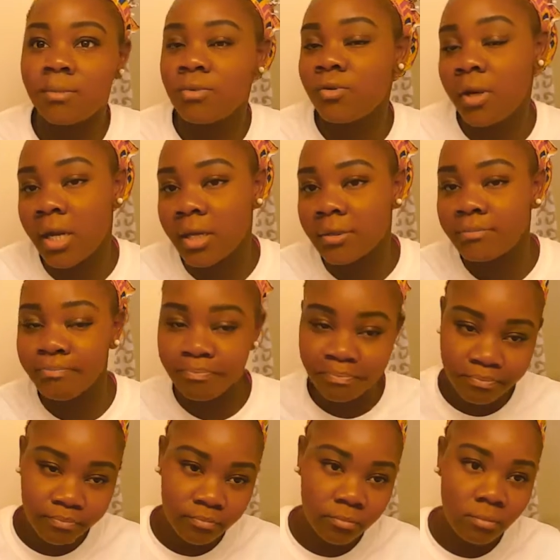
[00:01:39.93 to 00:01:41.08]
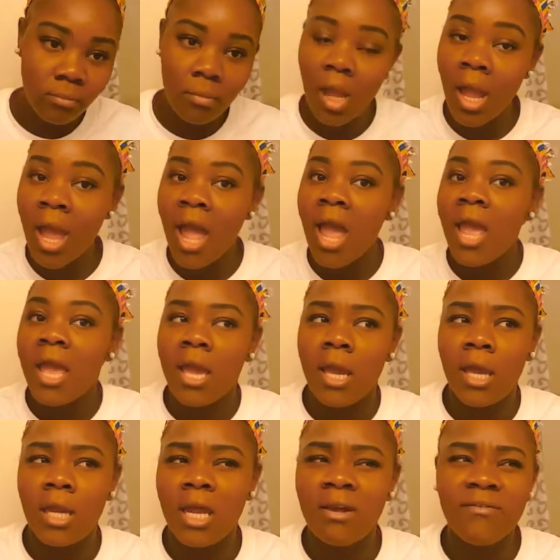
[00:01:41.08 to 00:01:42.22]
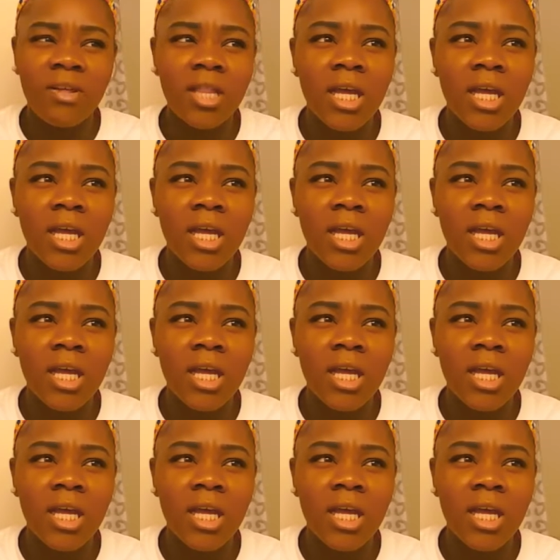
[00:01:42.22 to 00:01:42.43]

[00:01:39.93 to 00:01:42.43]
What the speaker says: trying. And I feel